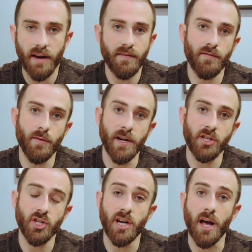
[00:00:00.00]
of
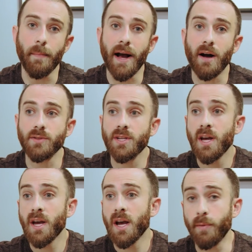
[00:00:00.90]
information about
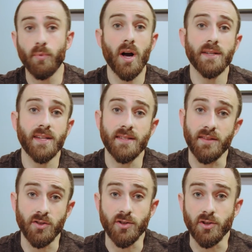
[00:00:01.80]
the process
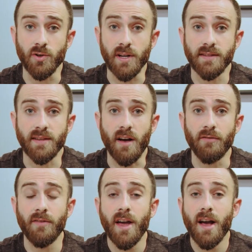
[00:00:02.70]
and the surgery
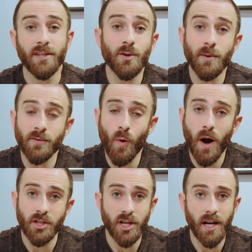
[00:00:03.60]
itself. Thanks so much for
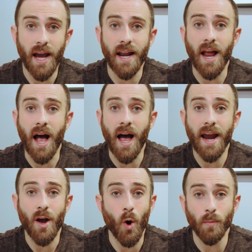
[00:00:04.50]
watching, and
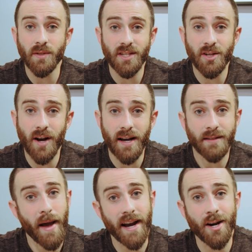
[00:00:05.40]
I hope to see you guys
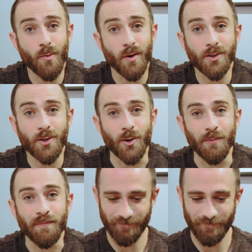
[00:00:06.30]
back here real soon.